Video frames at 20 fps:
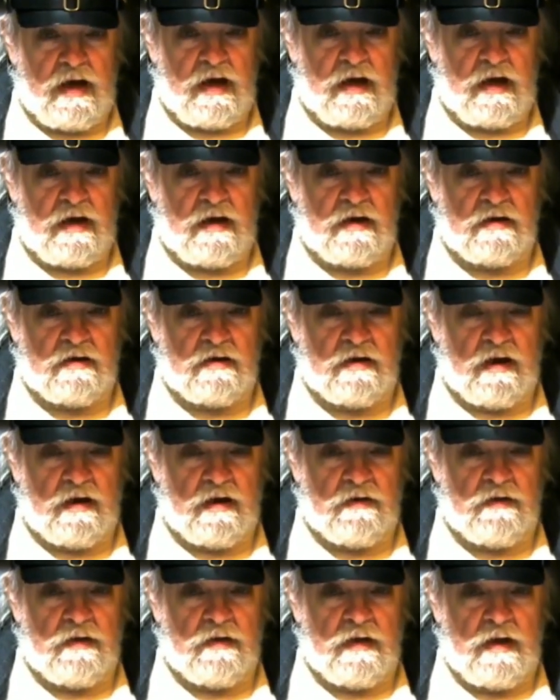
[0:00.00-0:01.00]
and
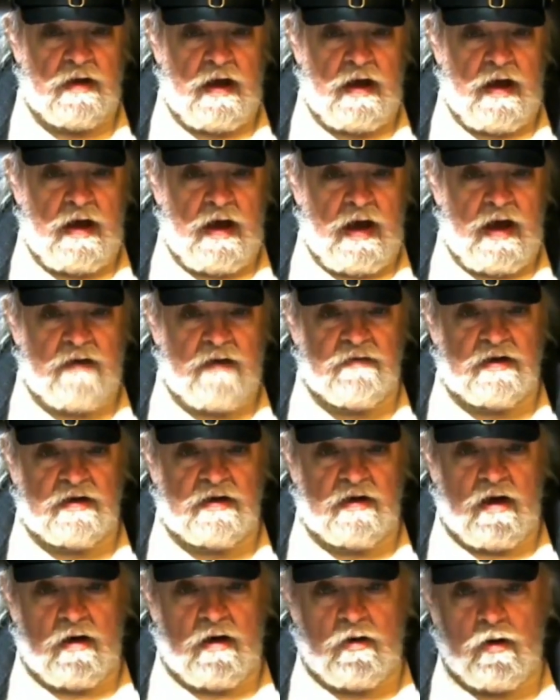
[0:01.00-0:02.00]

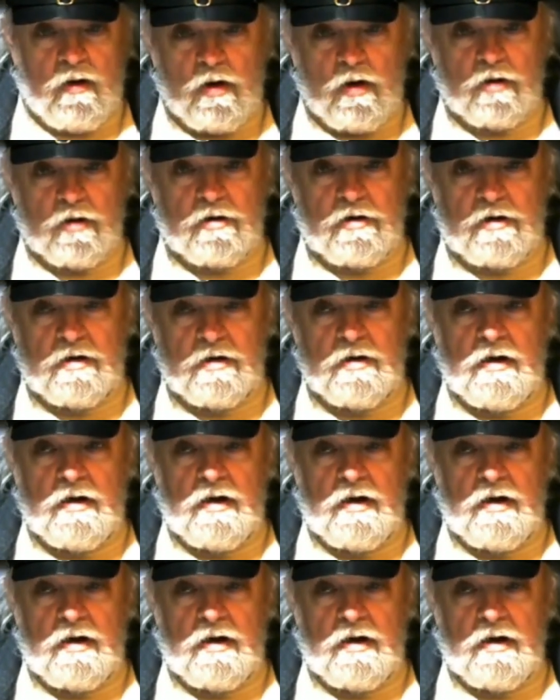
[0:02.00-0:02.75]
having a hook,